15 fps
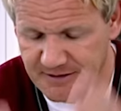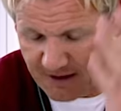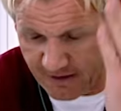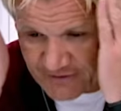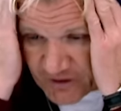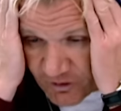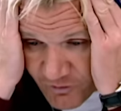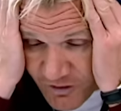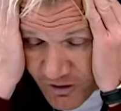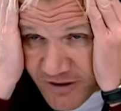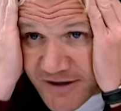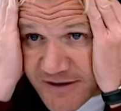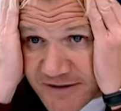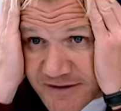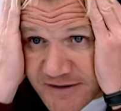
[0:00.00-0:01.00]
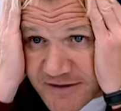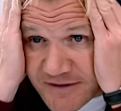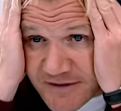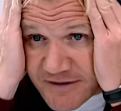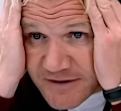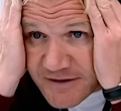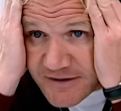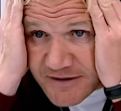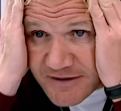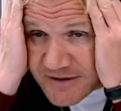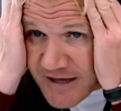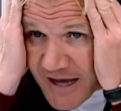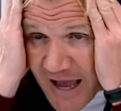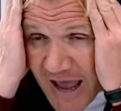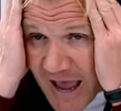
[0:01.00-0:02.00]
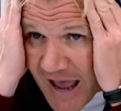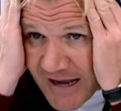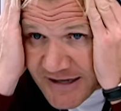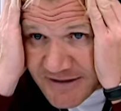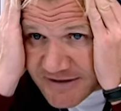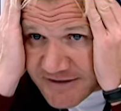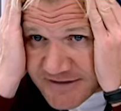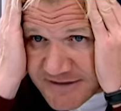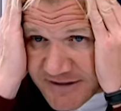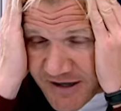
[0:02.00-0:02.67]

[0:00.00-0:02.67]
I've told Colin endless